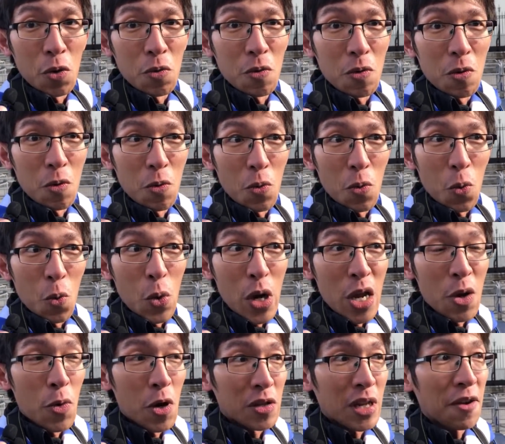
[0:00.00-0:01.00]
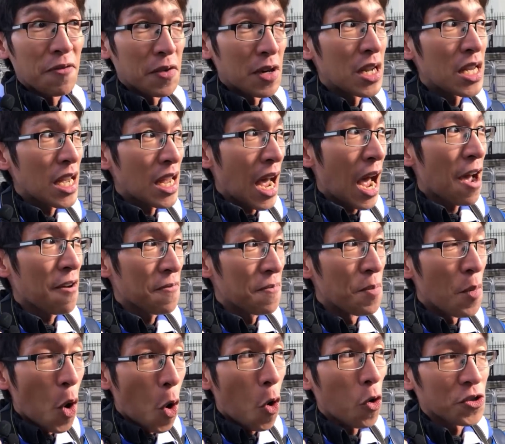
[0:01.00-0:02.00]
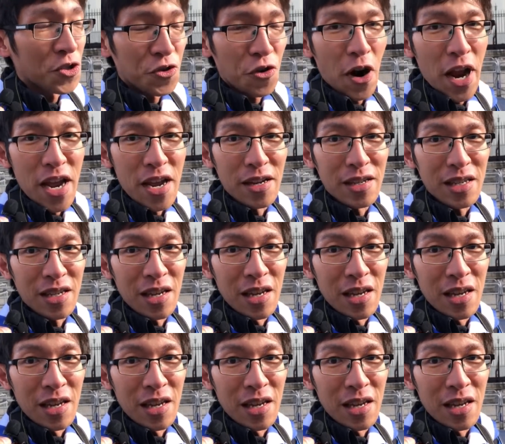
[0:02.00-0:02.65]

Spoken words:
So we will definitely have more trade